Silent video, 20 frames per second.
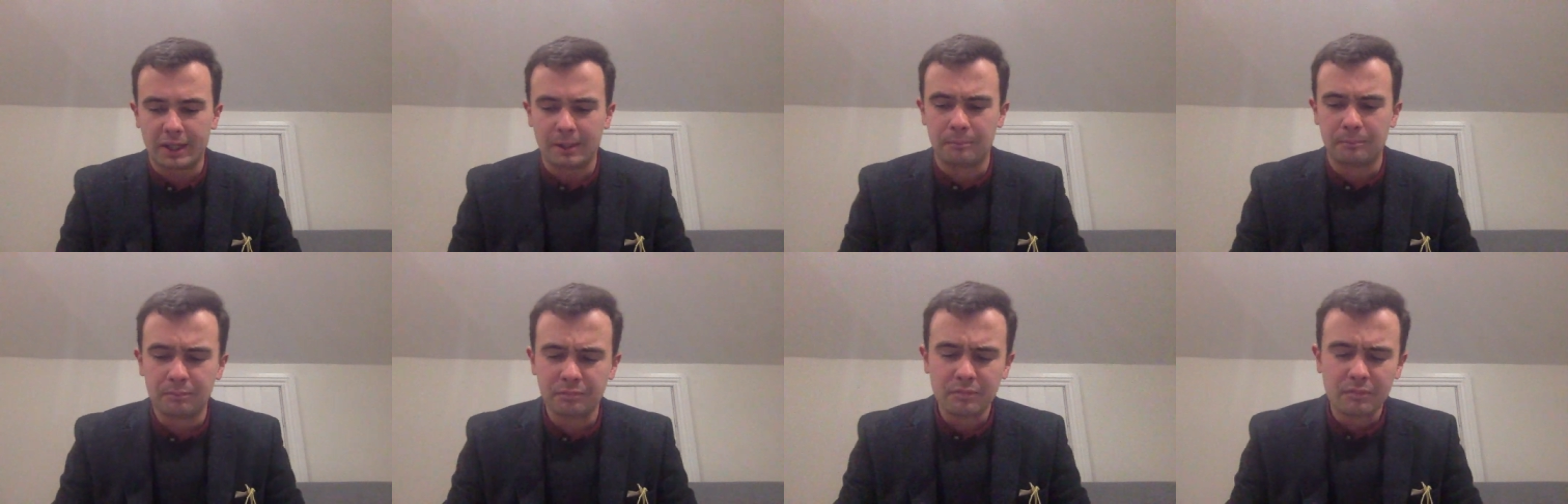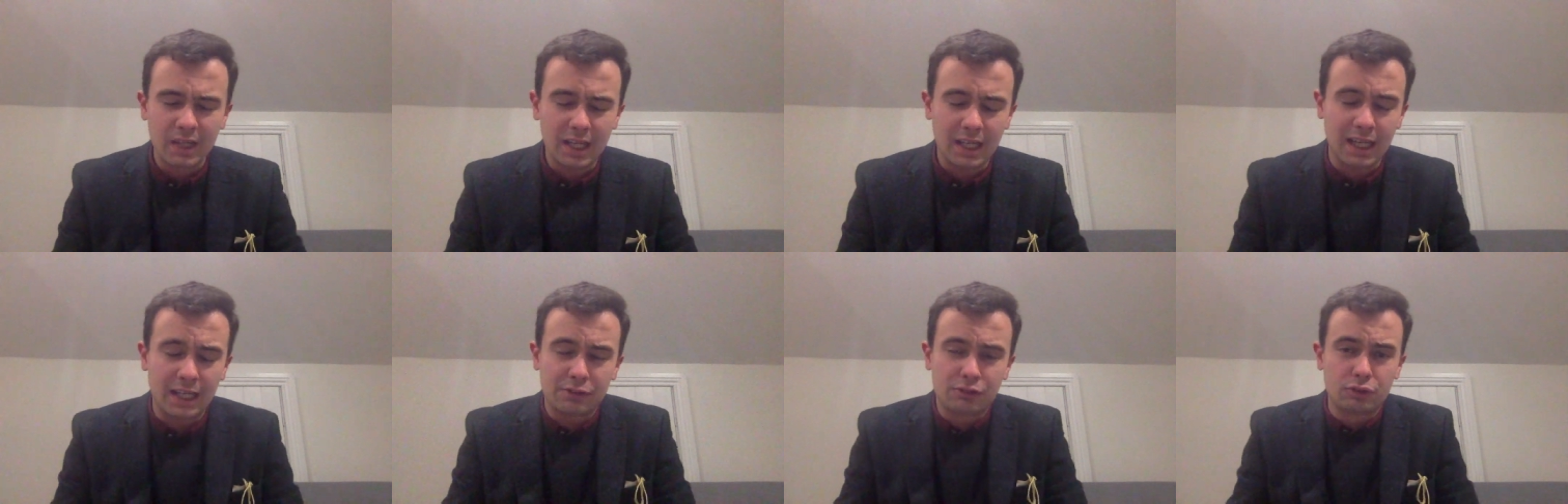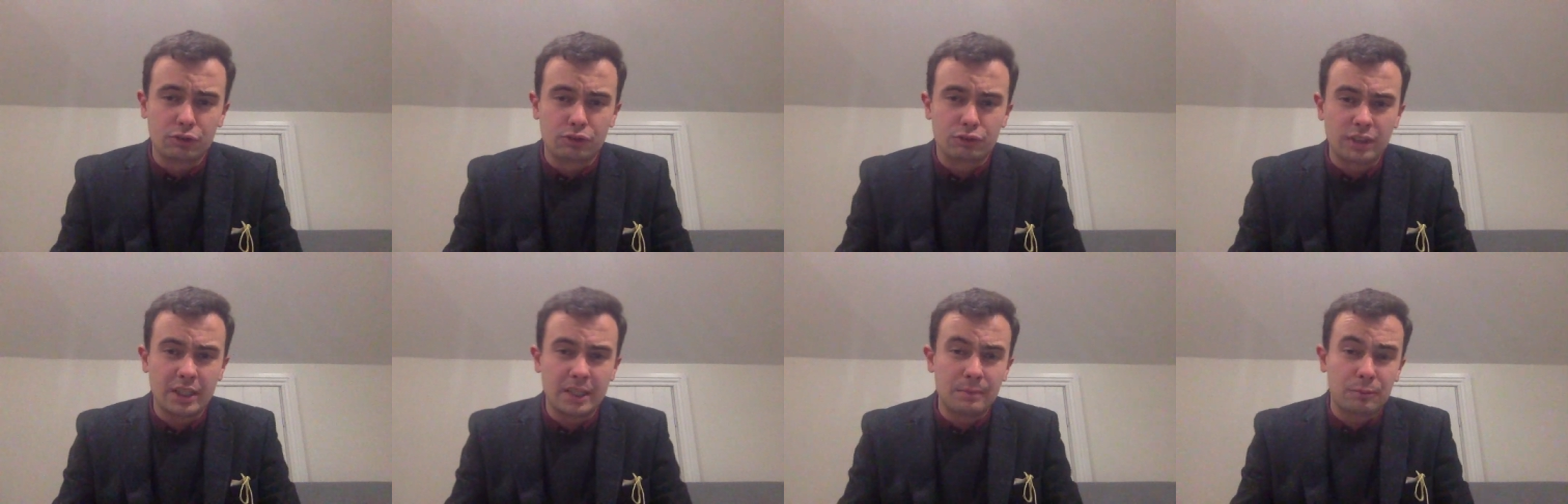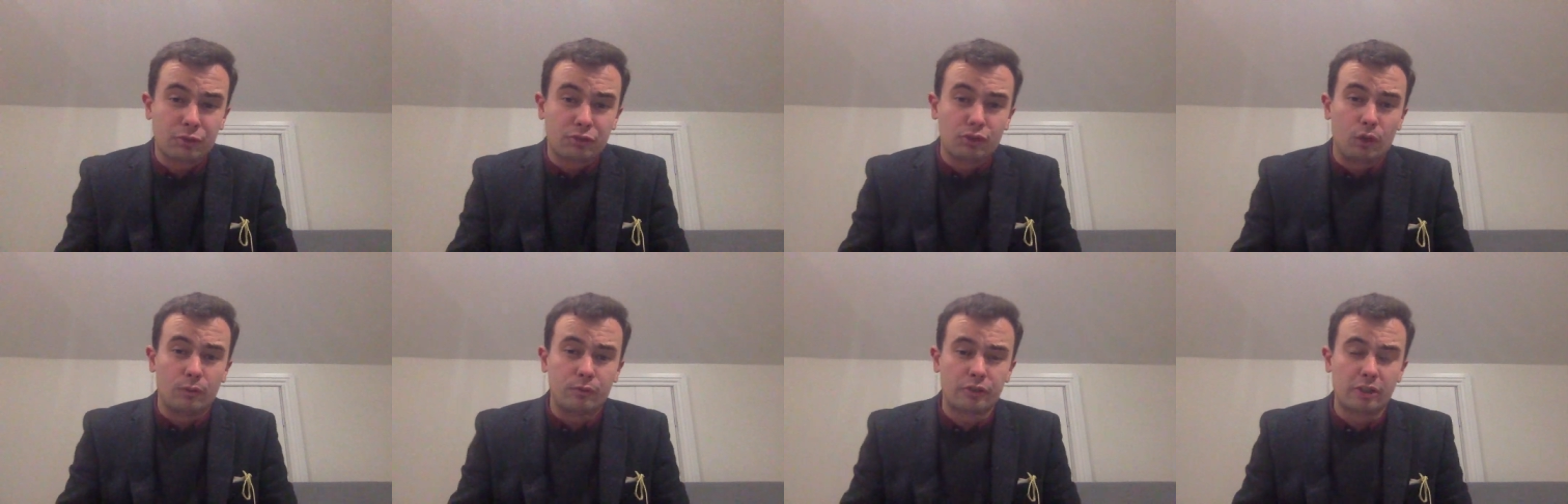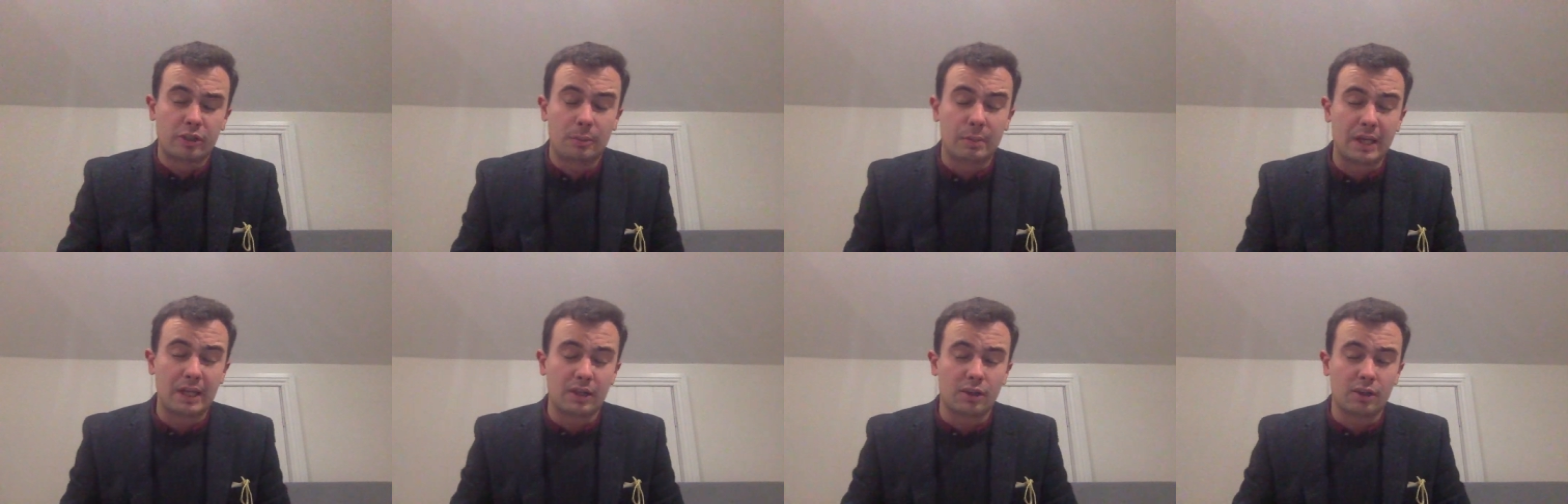And Klassical Dream, the softer the
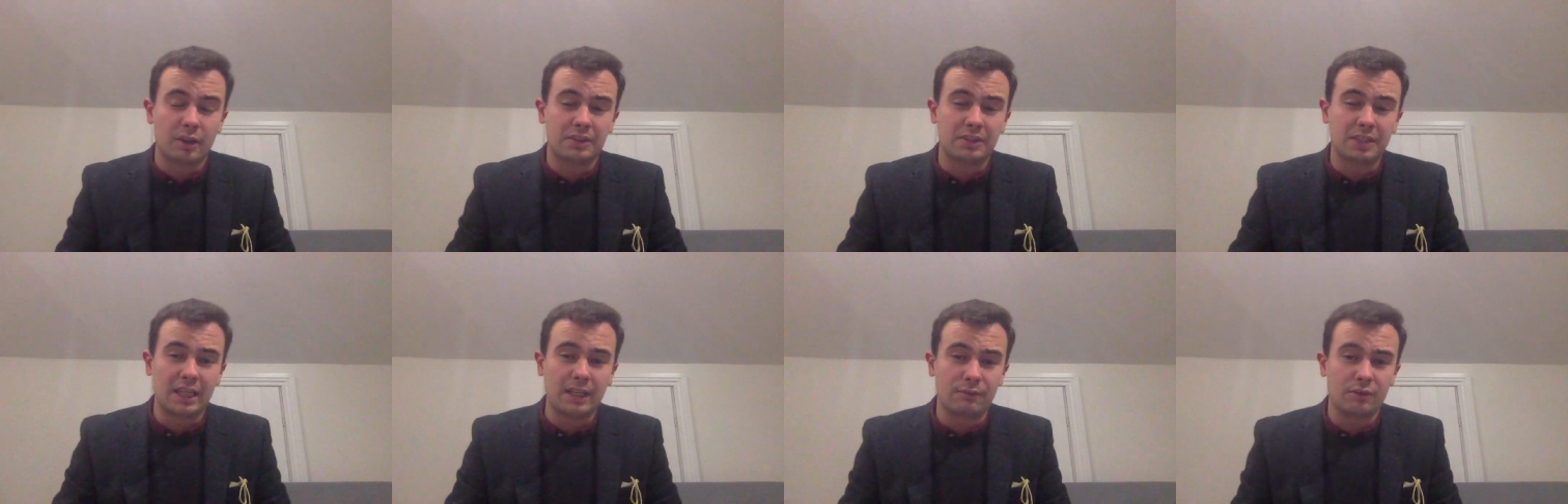better, I think,